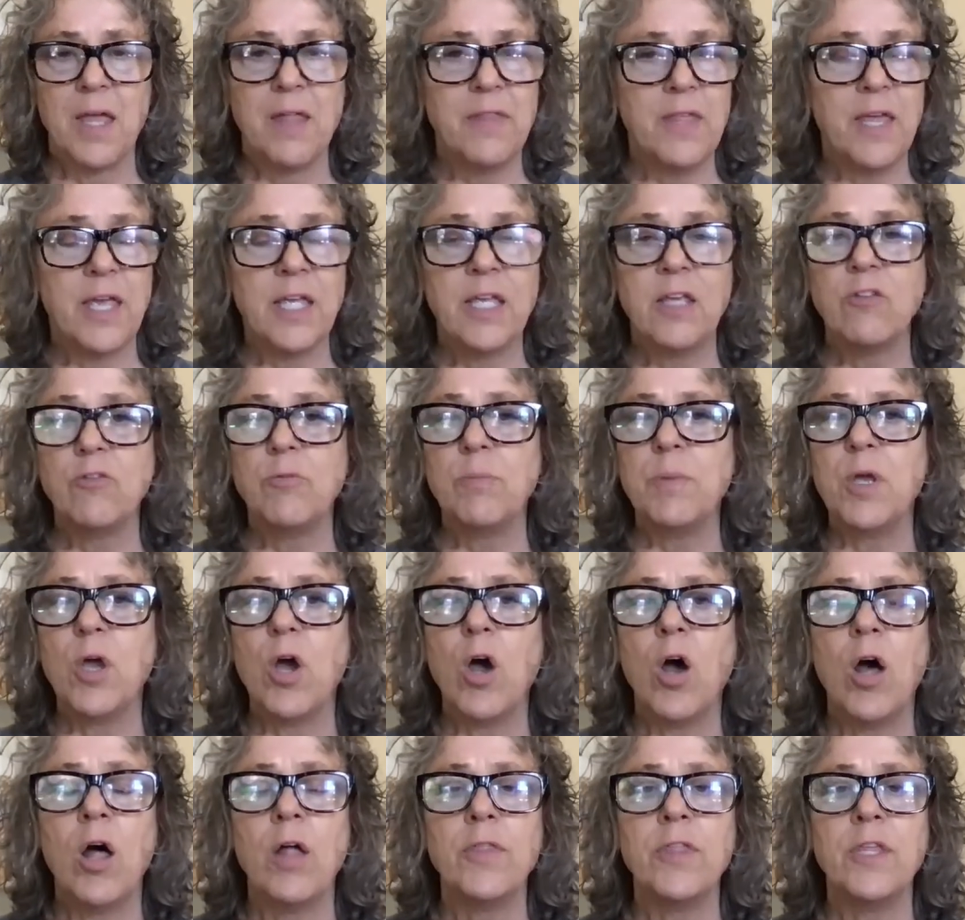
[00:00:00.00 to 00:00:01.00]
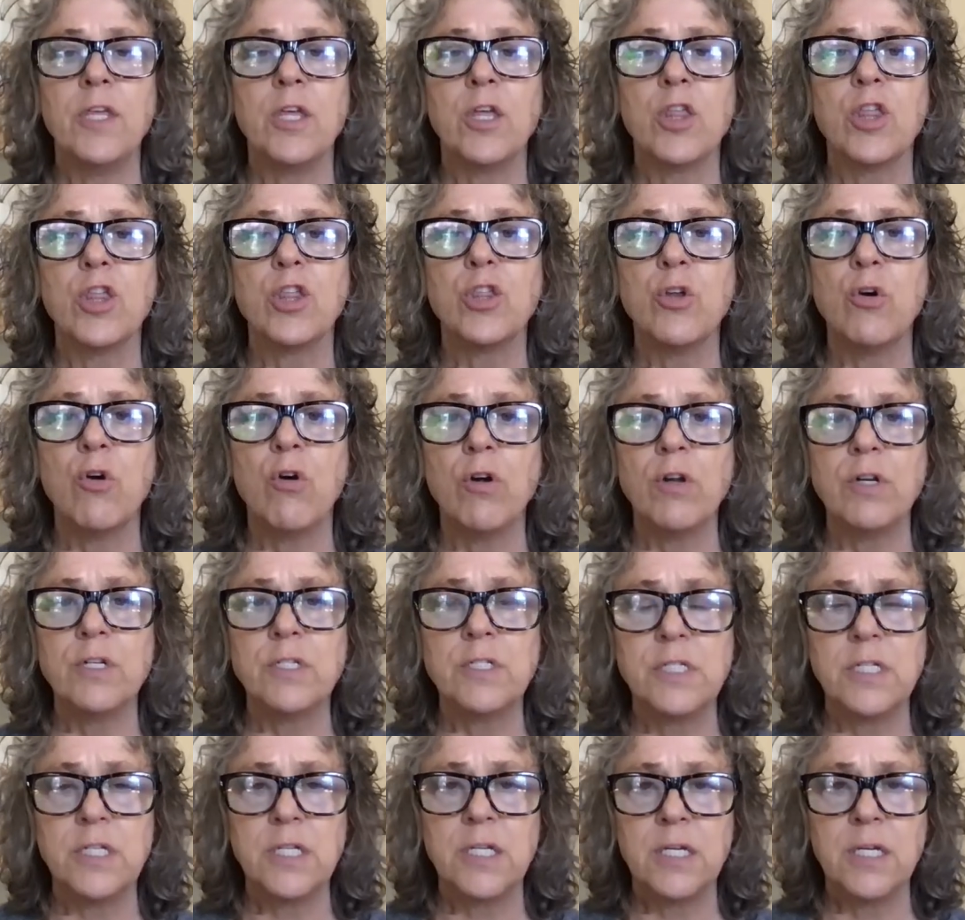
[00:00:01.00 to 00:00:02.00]
That gives me all the
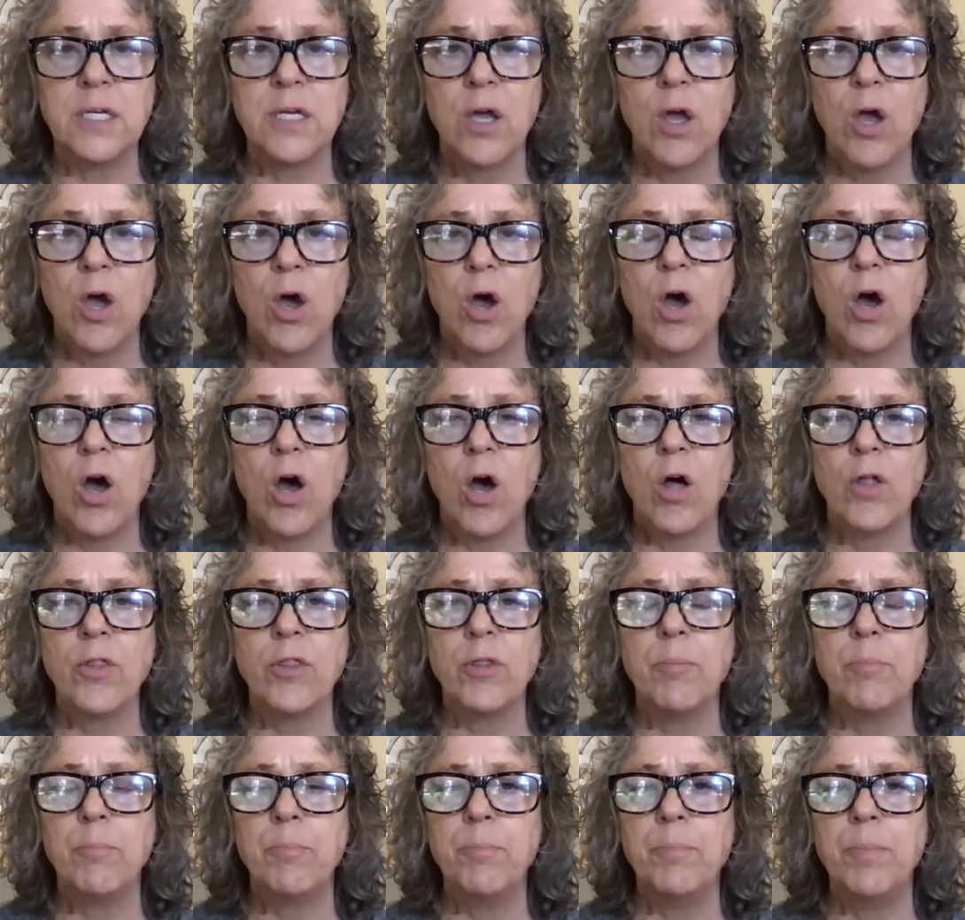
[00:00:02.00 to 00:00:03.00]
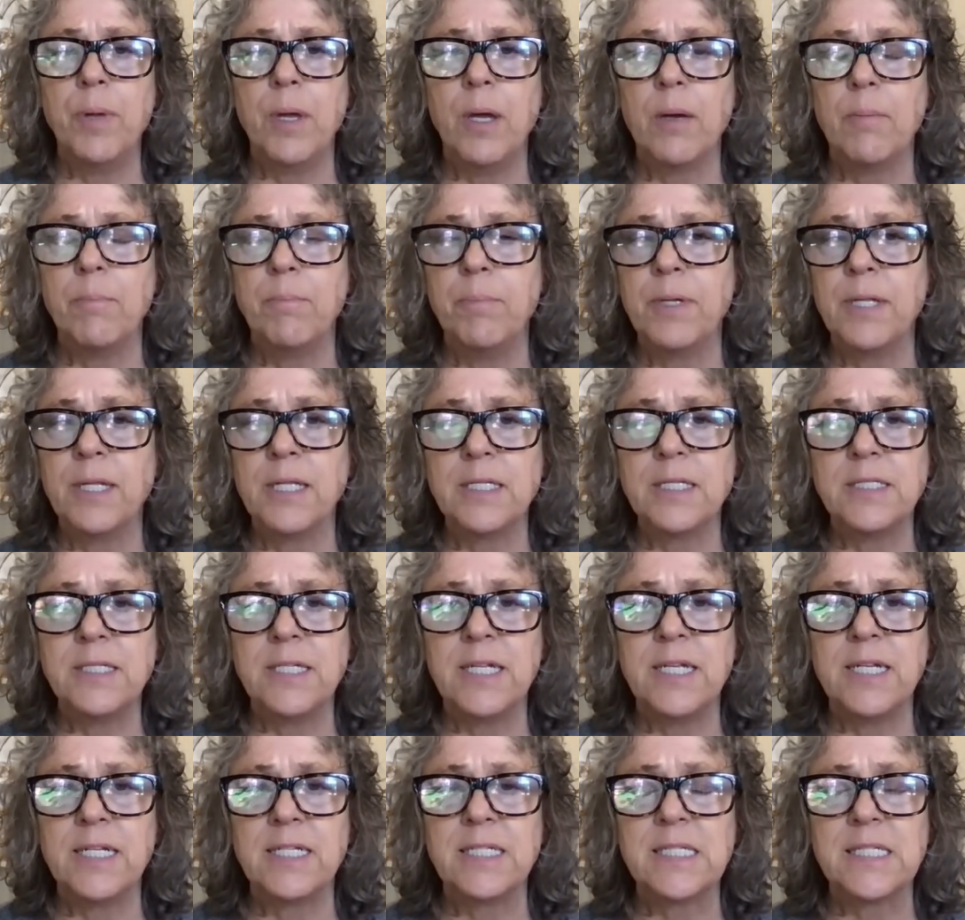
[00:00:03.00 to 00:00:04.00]
authority, all the
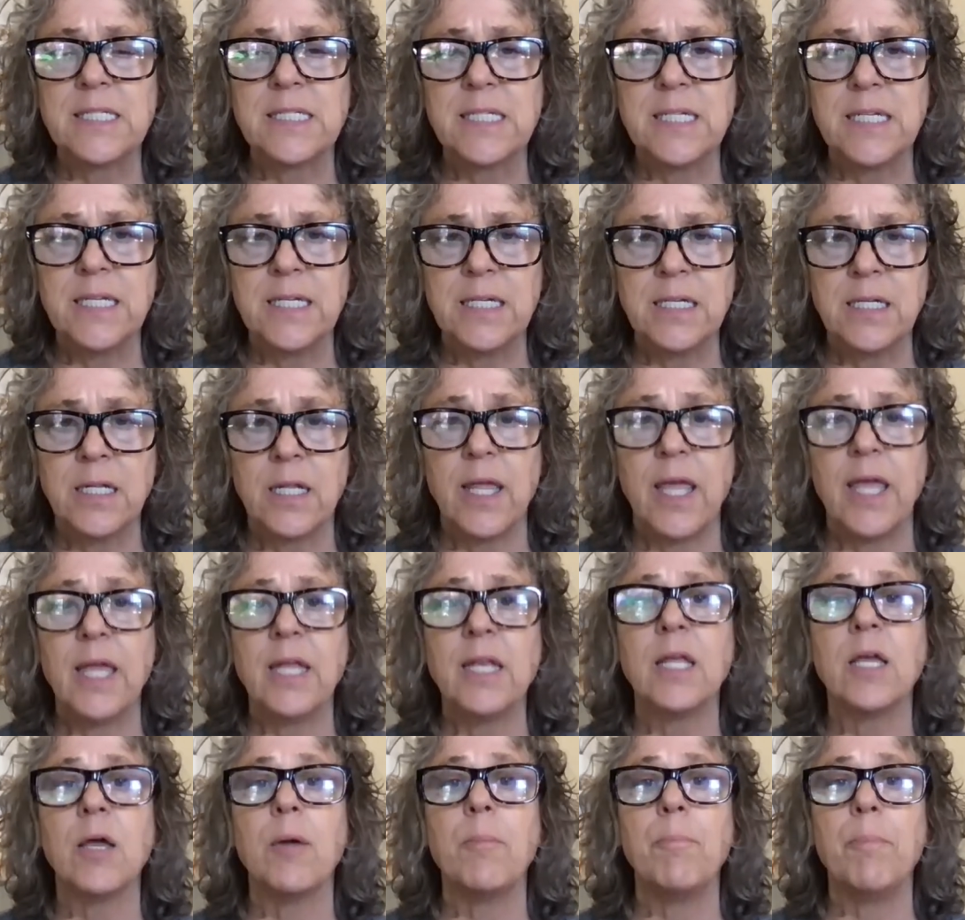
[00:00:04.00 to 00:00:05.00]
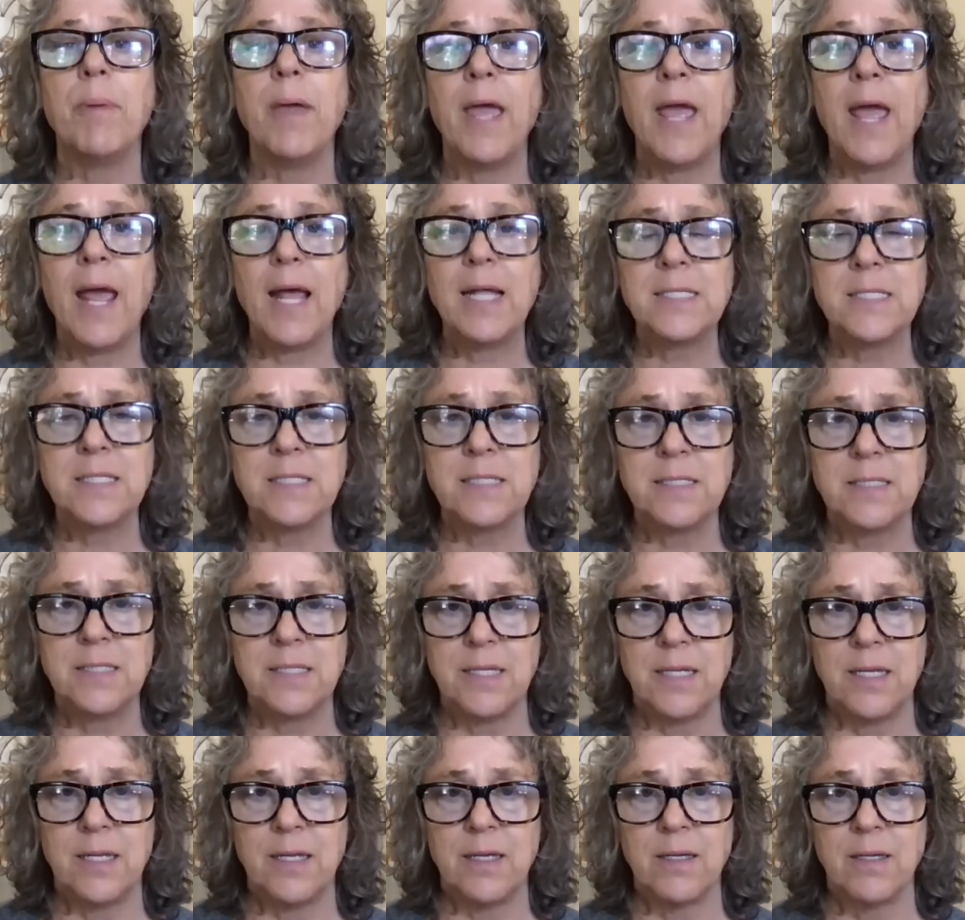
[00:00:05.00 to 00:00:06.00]
ability and skill and
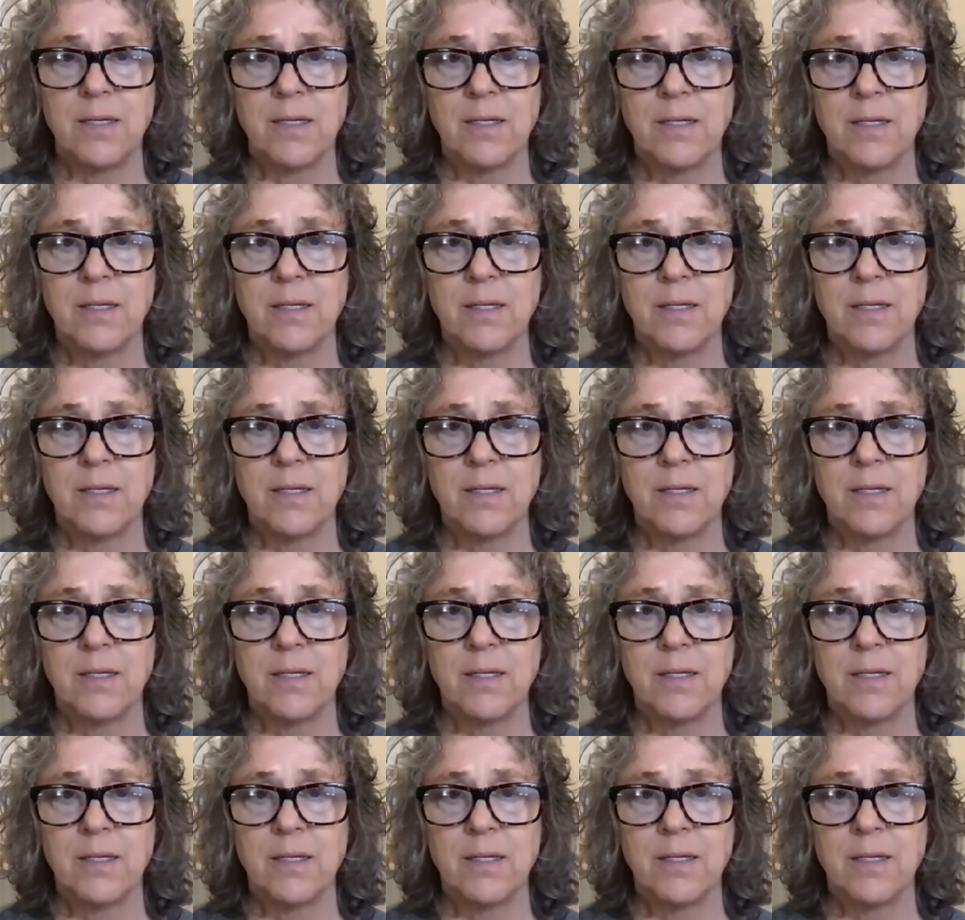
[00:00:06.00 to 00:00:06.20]
capacity